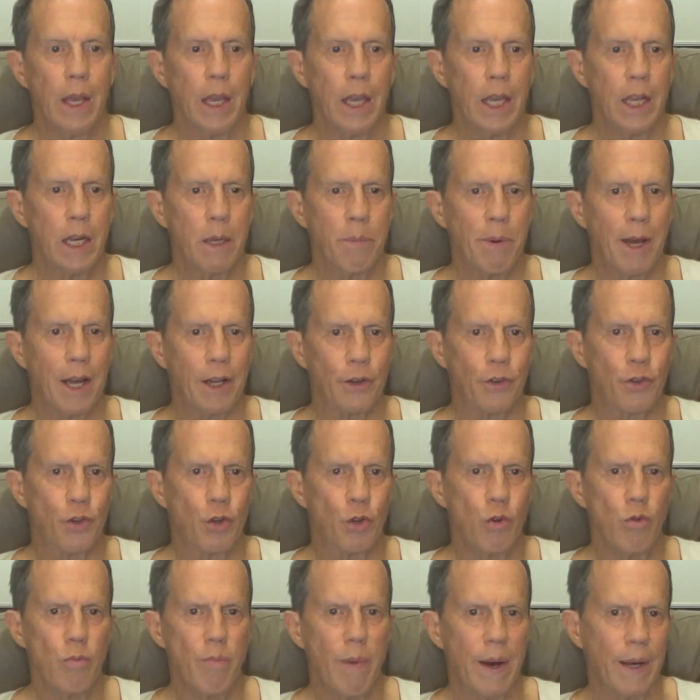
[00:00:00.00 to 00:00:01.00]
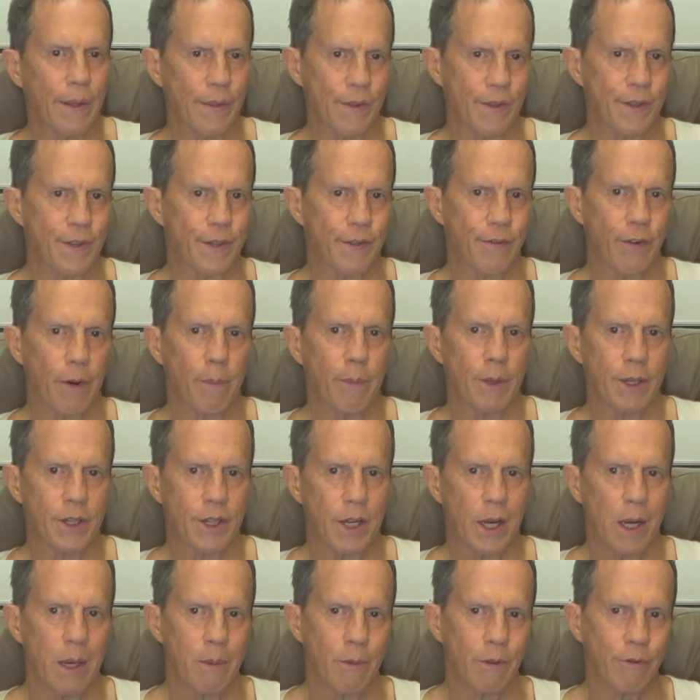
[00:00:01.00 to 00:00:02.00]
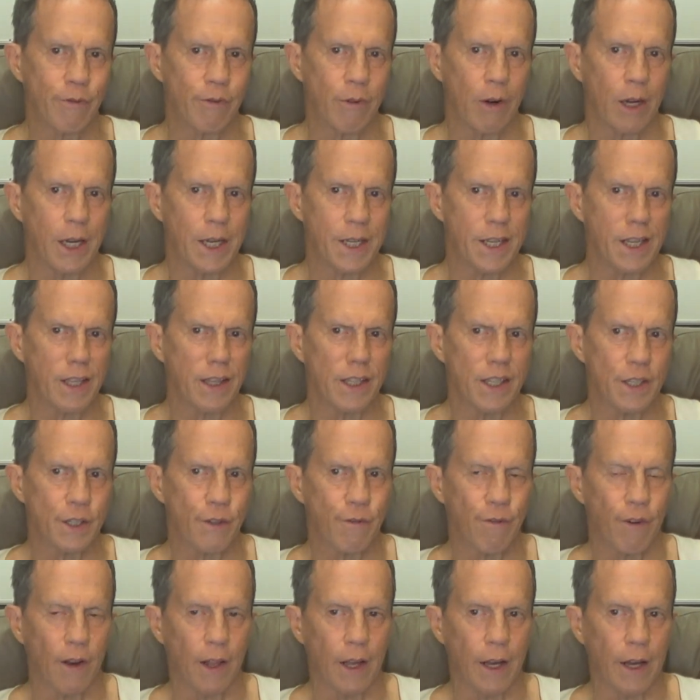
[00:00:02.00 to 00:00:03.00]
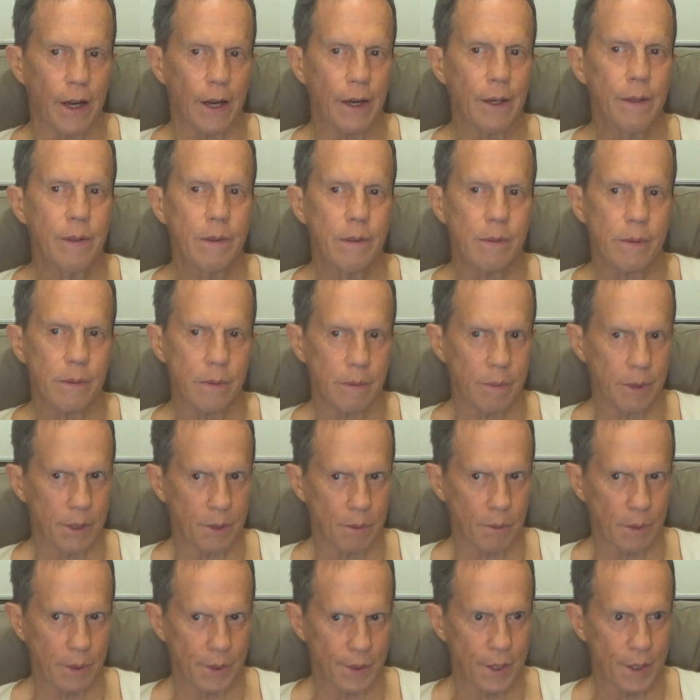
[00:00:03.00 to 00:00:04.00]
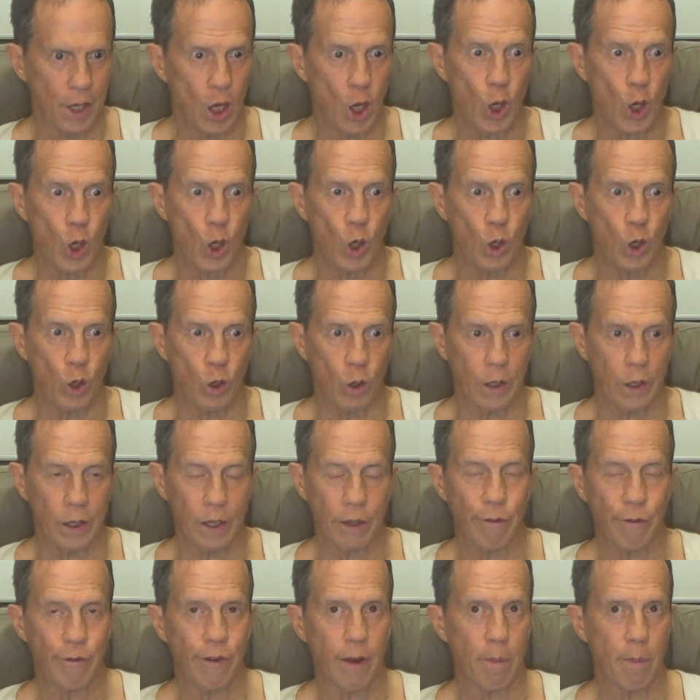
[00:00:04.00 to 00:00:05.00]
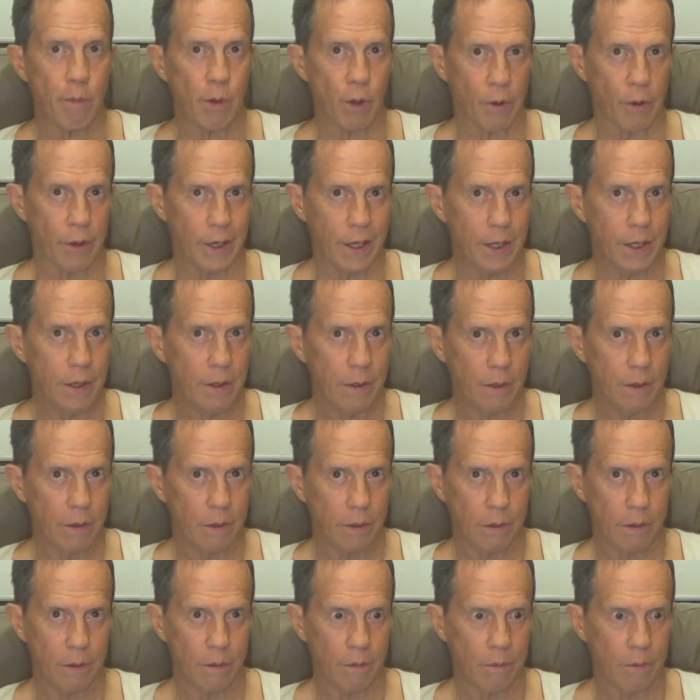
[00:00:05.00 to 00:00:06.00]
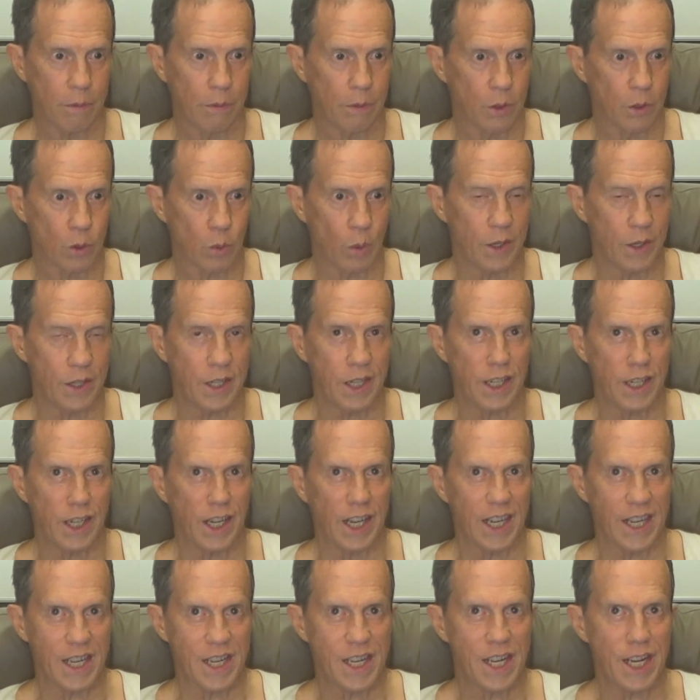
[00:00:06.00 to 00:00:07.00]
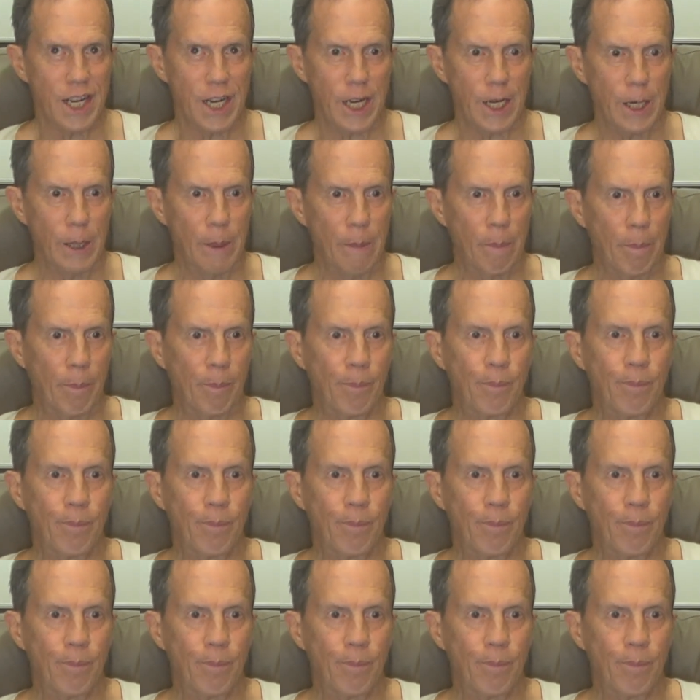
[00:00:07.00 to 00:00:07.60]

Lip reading: In about 2 months from the time of writing this flyer, which was early February 2019,